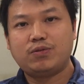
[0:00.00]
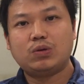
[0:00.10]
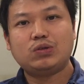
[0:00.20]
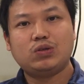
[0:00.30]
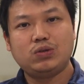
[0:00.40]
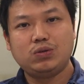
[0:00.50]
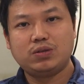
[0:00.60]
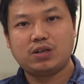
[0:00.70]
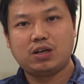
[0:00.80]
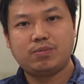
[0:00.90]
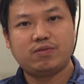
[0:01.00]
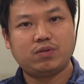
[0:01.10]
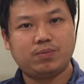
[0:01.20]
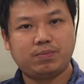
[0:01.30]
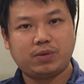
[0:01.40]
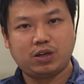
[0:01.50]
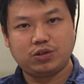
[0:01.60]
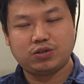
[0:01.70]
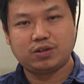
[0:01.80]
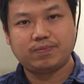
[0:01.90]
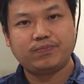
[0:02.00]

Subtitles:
for two types of application.